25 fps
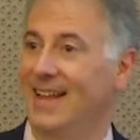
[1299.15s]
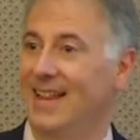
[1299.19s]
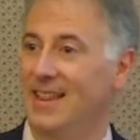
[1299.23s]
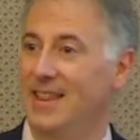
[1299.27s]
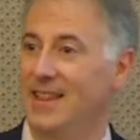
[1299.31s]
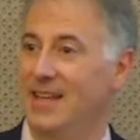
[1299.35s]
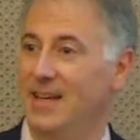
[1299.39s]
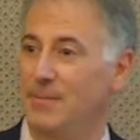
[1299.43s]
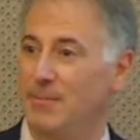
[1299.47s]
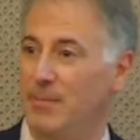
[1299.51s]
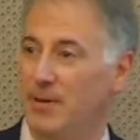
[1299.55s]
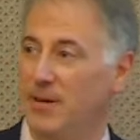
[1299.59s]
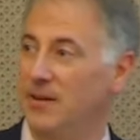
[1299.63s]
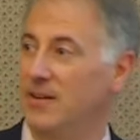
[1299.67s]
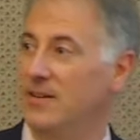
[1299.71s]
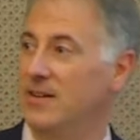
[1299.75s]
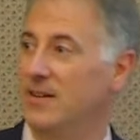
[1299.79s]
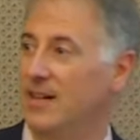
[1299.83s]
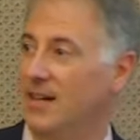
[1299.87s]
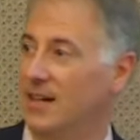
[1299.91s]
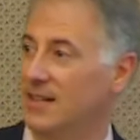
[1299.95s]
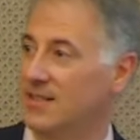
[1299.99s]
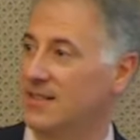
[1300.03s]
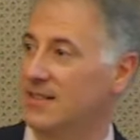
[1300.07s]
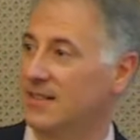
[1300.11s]
they
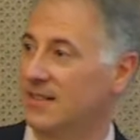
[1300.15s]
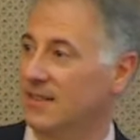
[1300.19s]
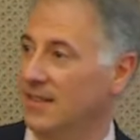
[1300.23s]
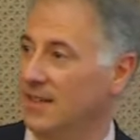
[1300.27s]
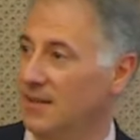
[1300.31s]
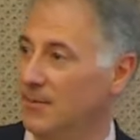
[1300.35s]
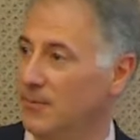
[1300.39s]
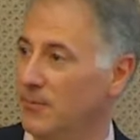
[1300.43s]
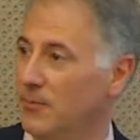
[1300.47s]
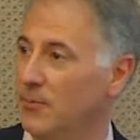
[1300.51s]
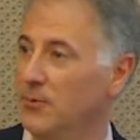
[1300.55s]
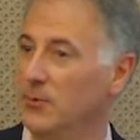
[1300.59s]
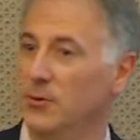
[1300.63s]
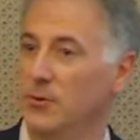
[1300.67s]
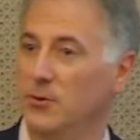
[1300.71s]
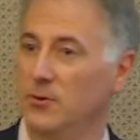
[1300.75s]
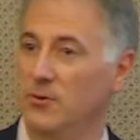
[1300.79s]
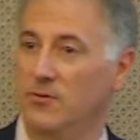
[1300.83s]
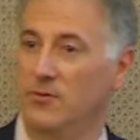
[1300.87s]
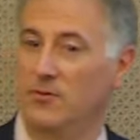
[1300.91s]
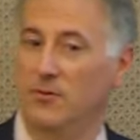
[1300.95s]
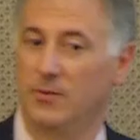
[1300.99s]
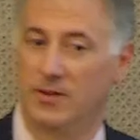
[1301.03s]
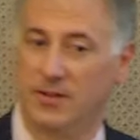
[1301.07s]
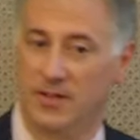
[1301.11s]
paradoxically
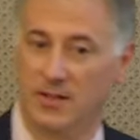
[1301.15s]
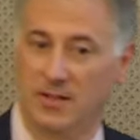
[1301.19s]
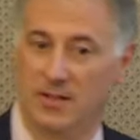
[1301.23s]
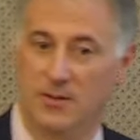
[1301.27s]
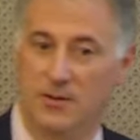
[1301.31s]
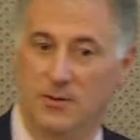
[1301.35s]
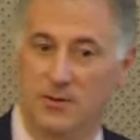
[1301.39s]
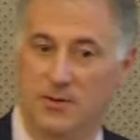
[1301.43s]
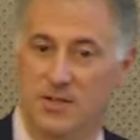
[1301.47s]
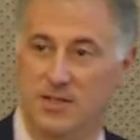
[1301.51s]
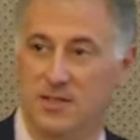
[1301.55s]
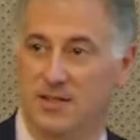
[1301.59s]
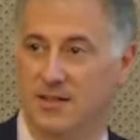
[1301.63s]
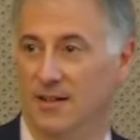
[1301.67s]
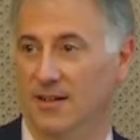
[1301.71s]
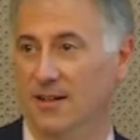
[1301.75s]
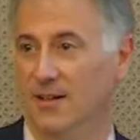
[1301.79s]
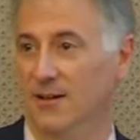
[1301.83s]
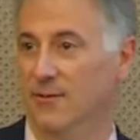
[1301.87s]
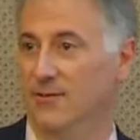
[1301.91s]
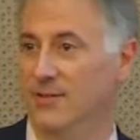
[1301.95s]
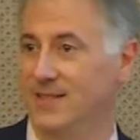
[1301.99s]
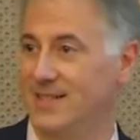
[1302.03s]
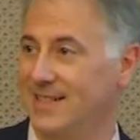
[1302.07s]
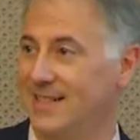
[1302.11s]
improved with the use
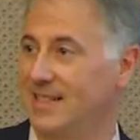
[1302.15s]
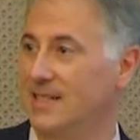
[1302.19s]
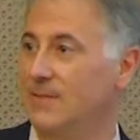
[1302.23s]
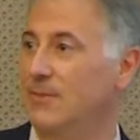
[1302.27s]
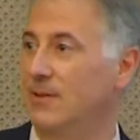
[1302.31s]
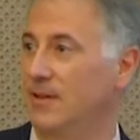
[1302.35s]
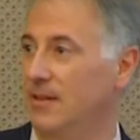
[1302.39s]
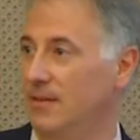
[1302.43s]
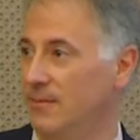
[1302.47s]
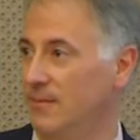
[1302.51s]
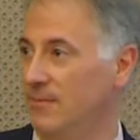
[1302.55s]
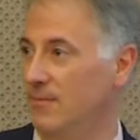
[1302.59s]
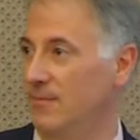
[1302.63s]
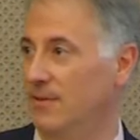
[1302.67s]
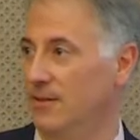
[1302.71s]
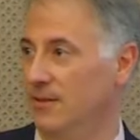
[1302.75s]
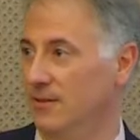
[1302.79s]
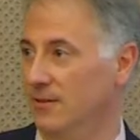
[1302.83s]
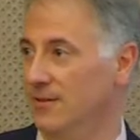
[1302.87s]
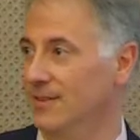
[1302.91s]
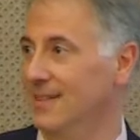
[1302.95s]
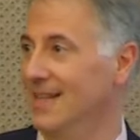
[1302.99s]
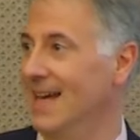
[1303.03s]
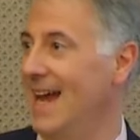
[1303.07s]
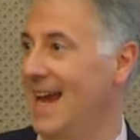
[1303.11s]
of a sleeping
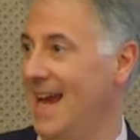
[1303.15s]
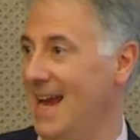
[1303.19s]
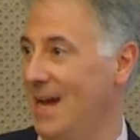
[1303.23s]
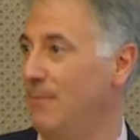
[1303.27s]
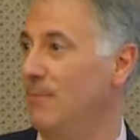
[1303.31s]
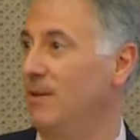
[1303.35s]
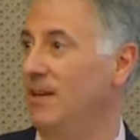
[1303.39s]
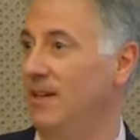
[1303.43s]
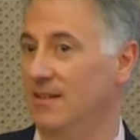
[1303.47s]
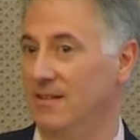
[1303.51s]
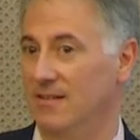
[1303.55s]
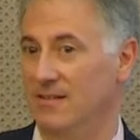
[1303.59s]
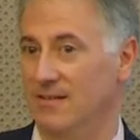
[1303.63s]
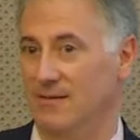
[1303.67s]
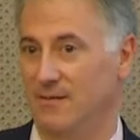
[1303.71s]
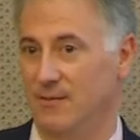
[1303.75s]
pill, Ambien,